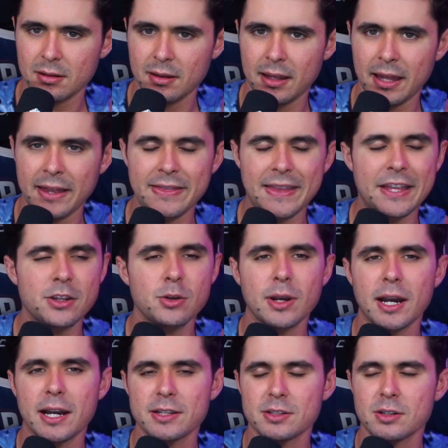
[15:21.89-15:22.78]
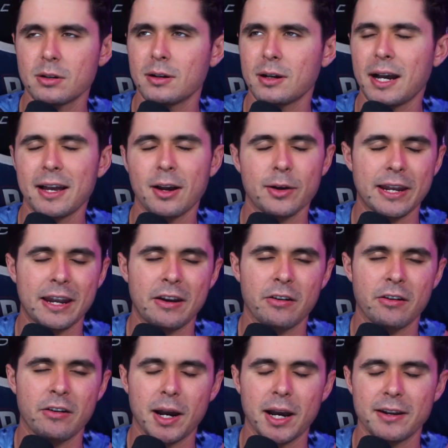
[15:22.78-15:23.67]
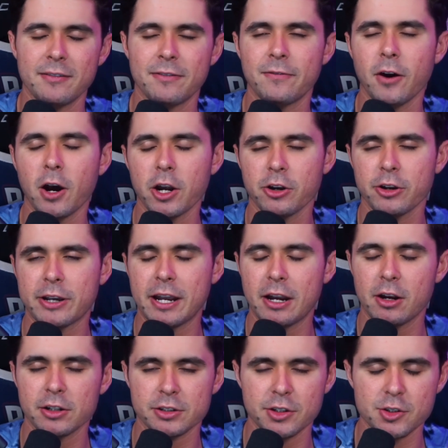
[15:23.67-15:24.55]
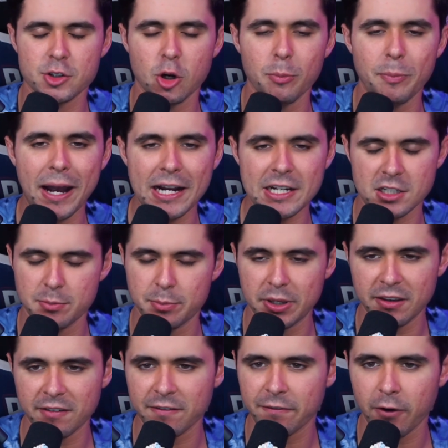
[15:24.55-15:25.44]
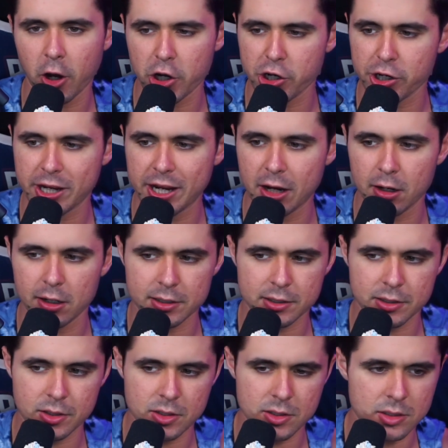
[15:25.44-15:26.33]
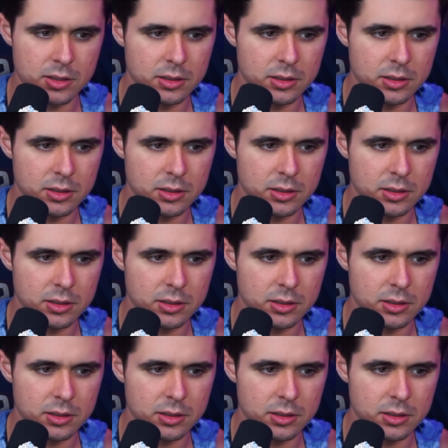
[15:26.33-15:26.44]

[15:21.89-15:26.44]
And then you guys go, okay, never mind. Fodder characters go back to being fodder characters.